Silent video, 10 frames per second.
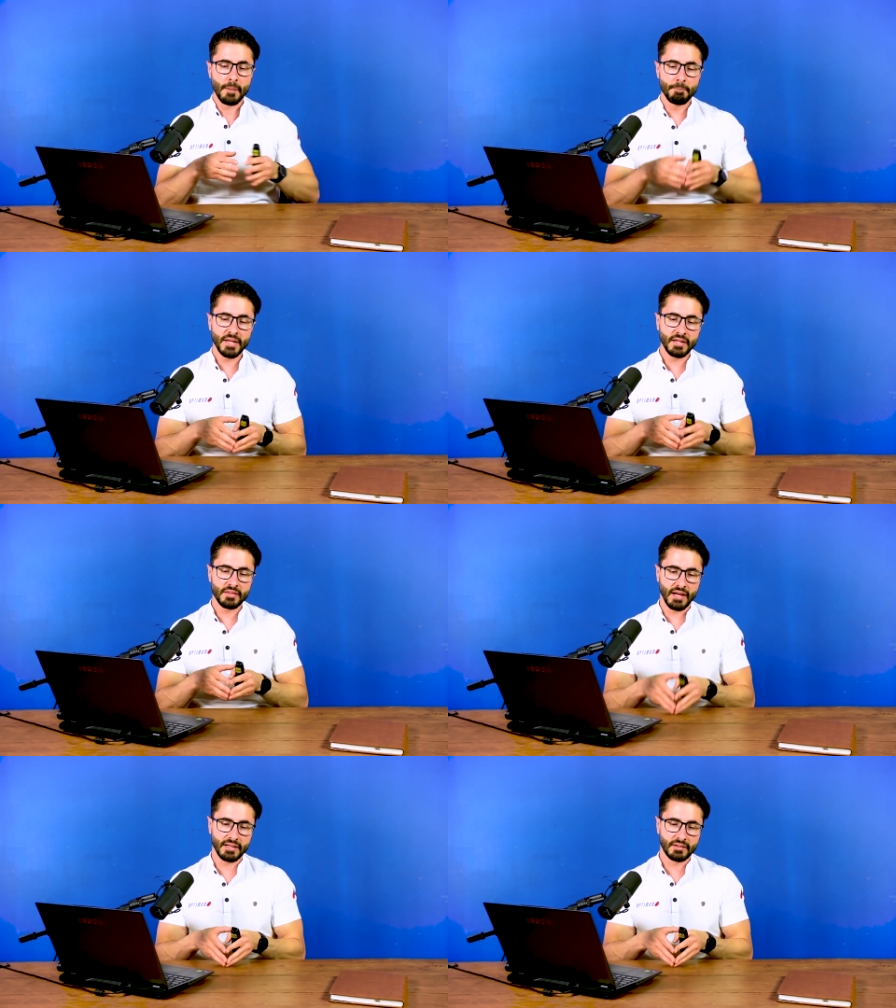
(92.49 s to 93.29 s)

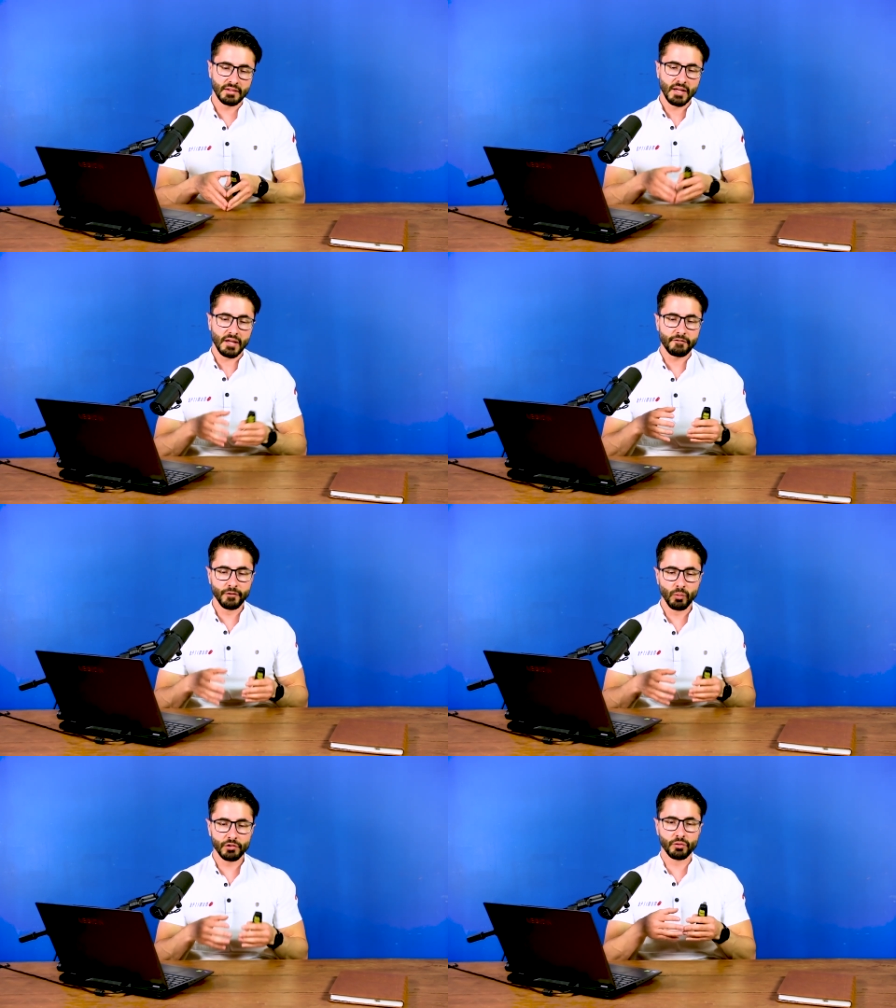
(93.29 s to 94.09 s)
Meaning that
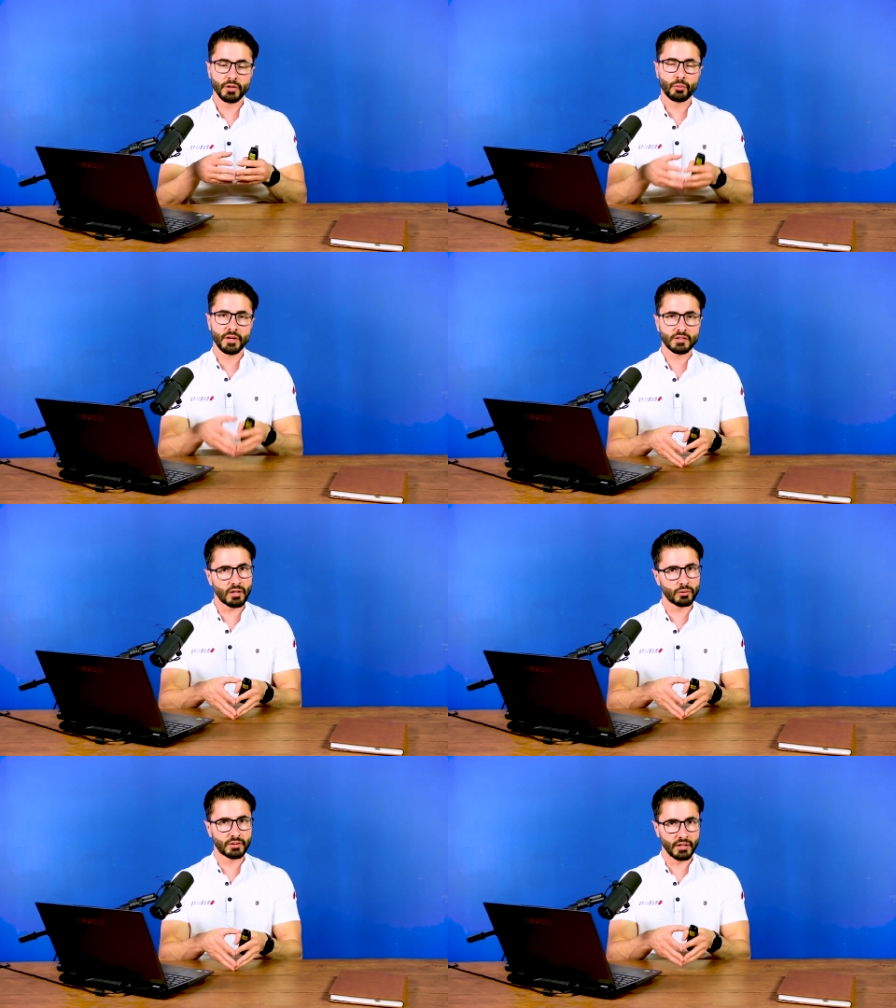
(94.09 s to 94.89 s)
if you want to increase
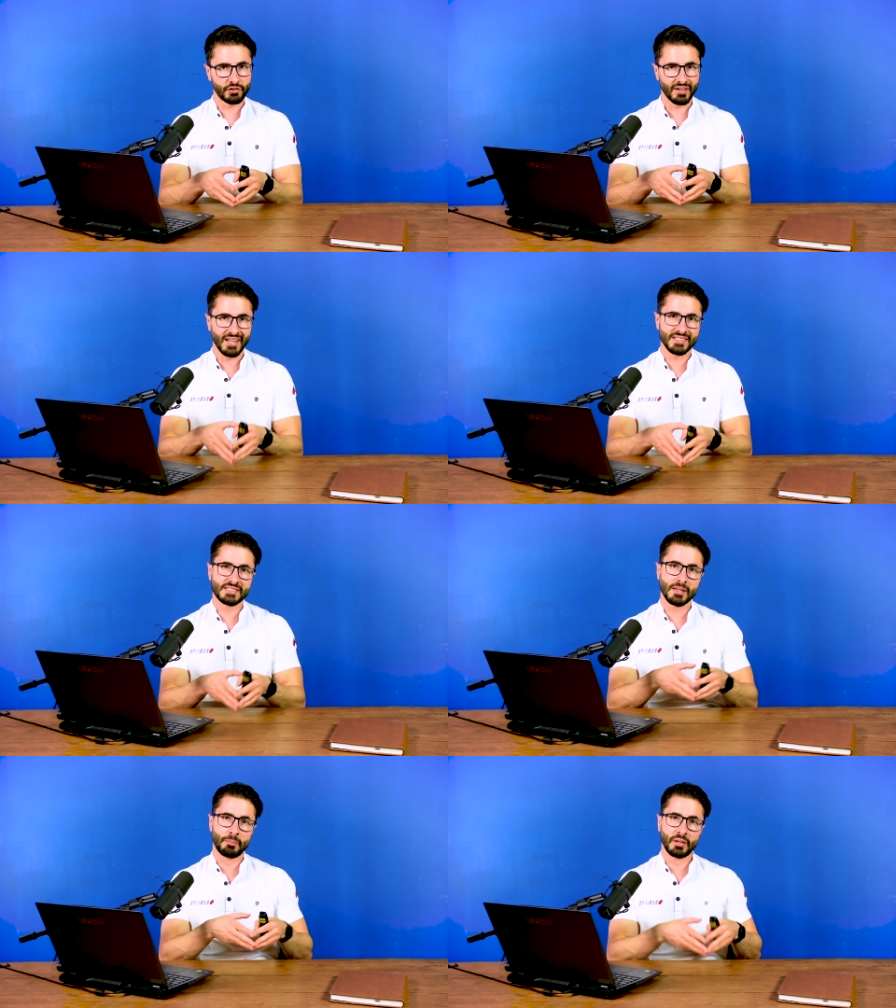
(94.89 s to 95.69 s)
car rotation and
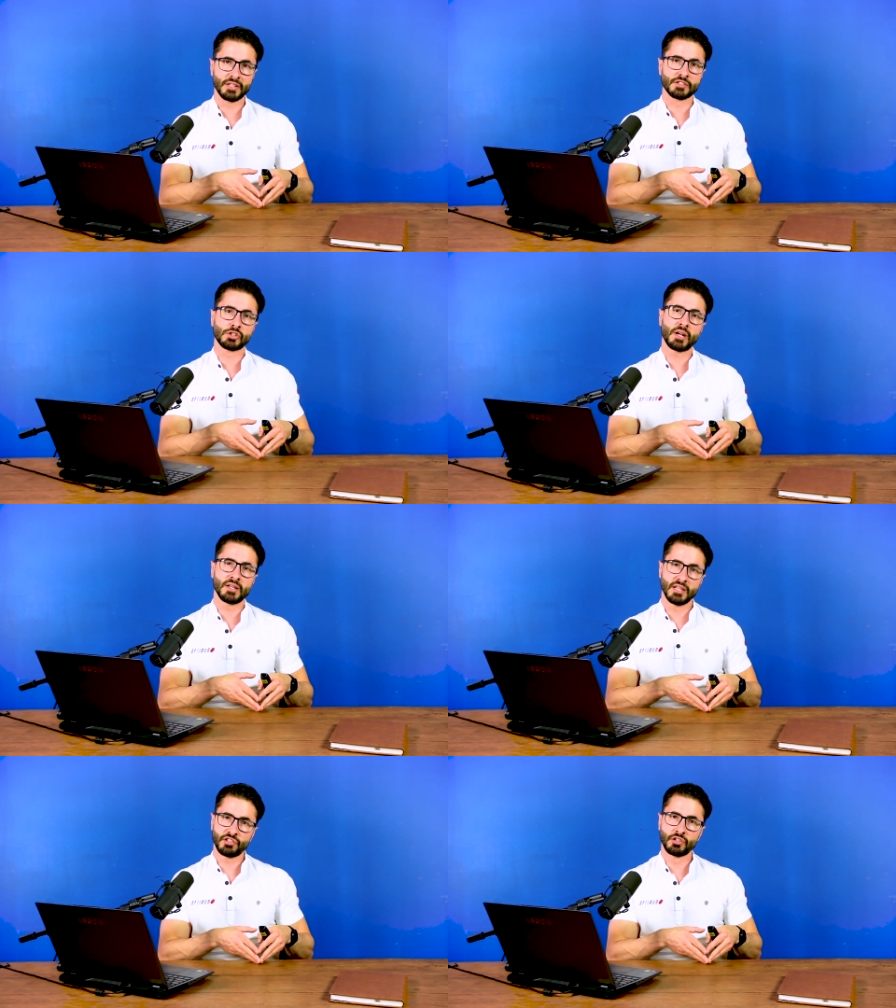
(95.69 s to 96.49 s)
stability is not
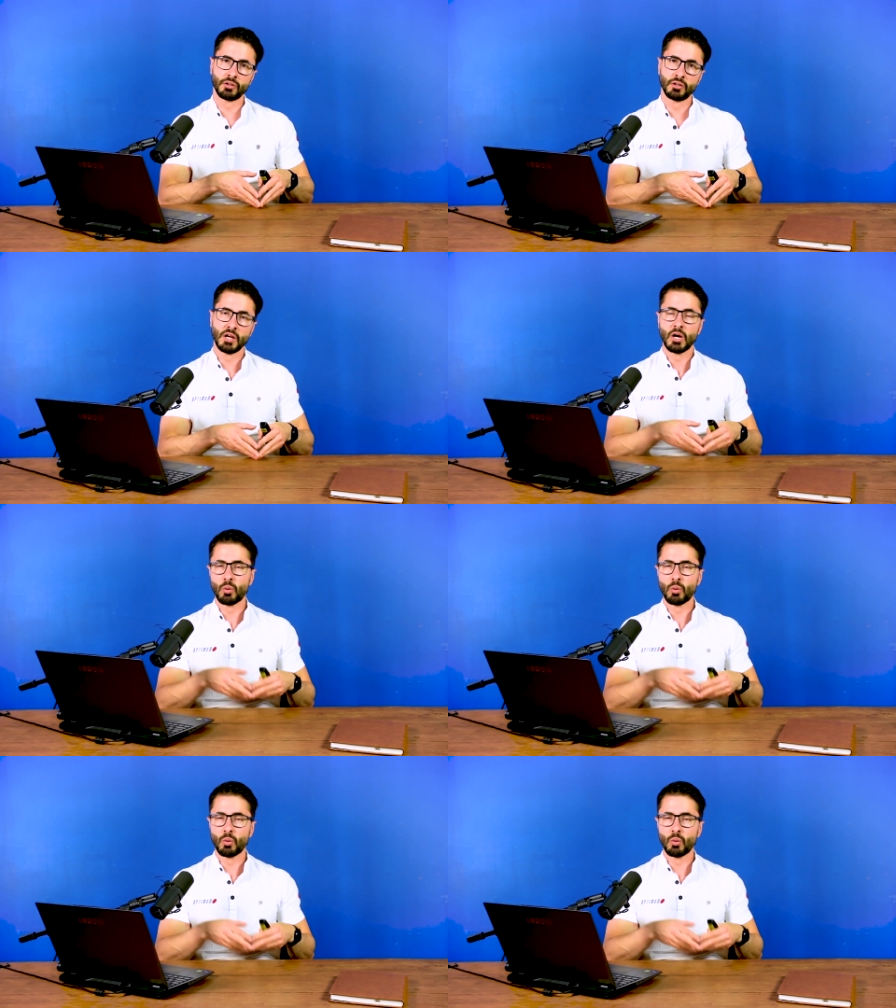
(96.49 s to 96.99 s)
an issue,